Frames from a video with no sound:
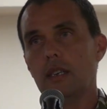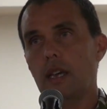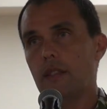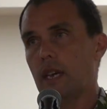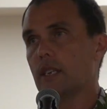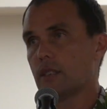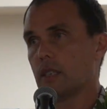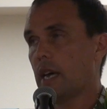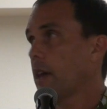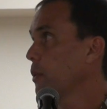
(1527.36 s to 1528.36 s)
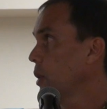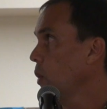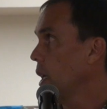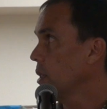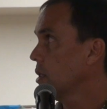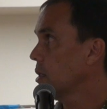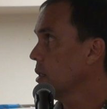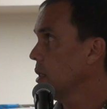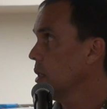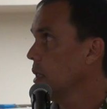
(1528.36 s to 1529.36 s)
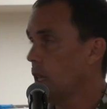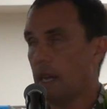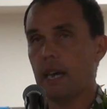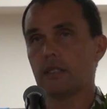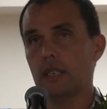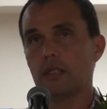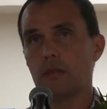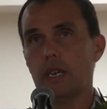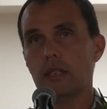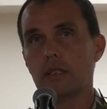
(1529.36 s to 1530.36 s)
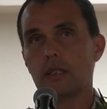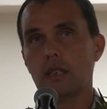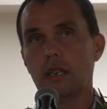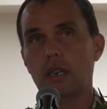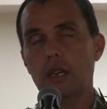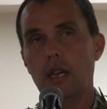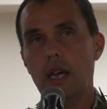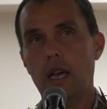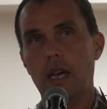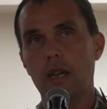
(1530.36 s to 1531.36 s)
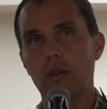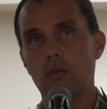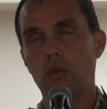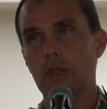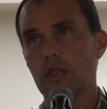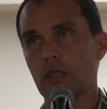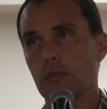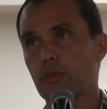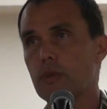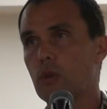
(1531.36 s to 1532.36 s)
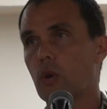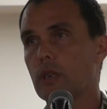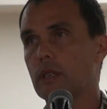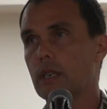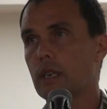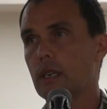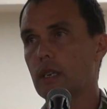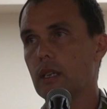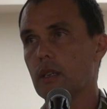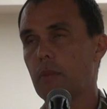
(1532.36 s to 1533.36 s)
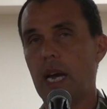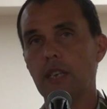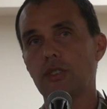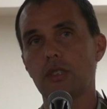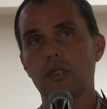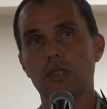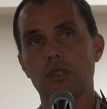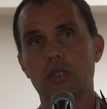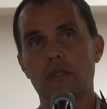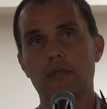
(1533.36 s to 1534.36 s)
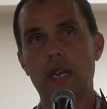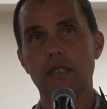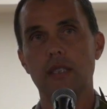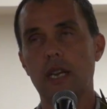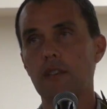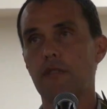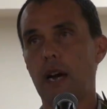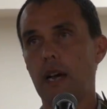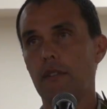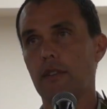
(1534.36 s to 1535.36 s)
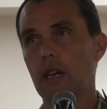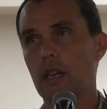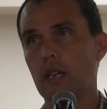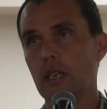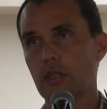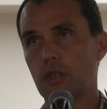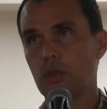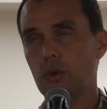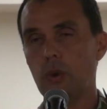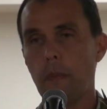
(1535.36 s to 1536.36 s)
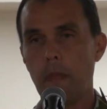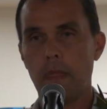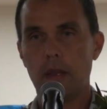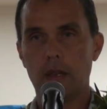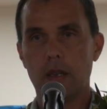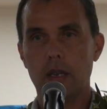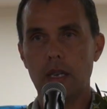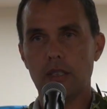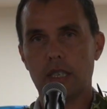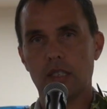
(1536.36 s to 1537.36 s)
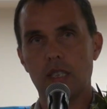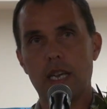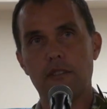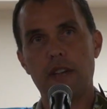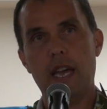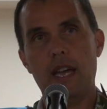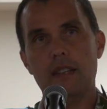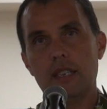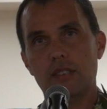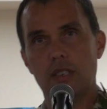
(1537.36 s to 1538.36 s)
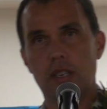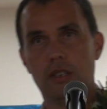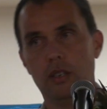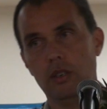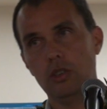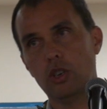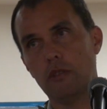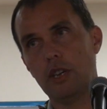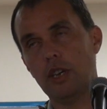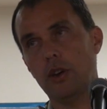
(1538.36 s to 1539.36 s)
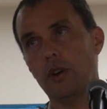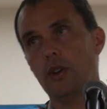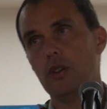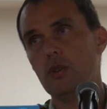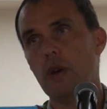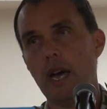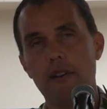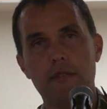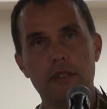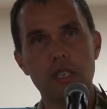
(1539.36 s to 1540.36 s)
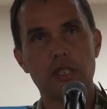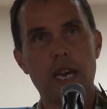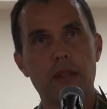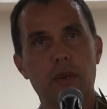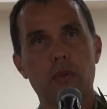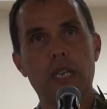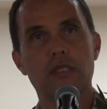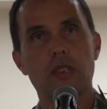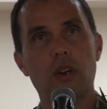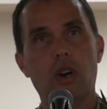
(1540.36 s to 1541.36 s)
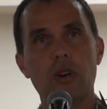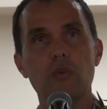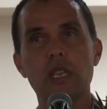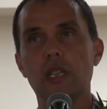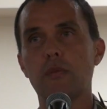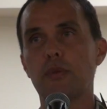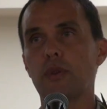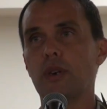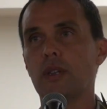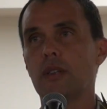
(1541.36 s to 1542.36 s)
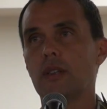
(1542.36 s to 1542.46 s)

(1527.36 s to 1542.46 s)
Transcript: and that is the gathering rights. and access rights. And what the Supreme Court did in the Pash decision of 1995 is like a sleight of hand. They said, look over here, you have these gathering rights. Aren't we liberal?